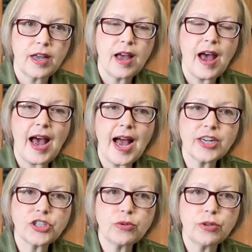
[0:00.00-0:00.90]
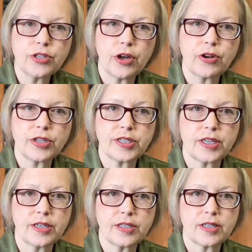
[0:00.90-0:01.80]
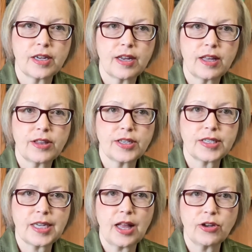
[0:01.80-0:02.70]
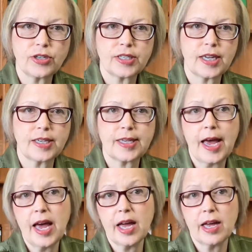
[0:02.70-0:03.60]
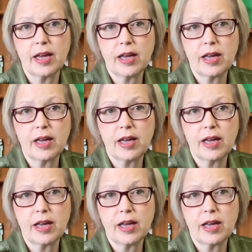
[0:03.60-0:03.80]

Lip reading: Actual notice is the seller says, hey,